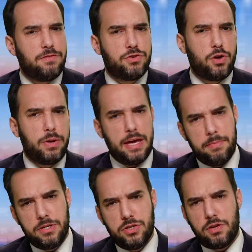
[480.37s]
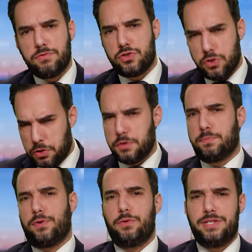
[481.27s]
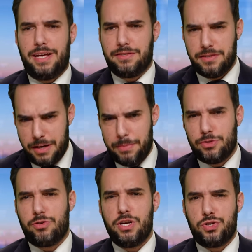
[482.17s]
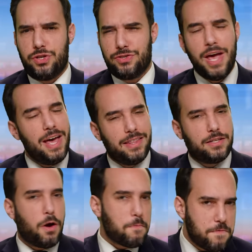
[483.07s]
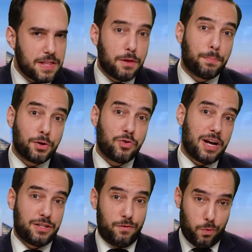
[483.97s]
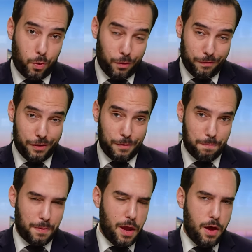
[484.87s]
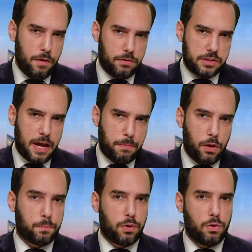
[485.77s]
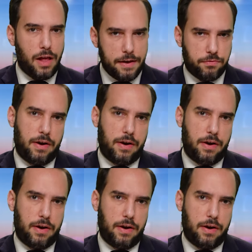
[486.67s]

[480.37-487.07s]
of showing images of certain protests and demonstrations that don't fit the progressive worldview. For example, pro-life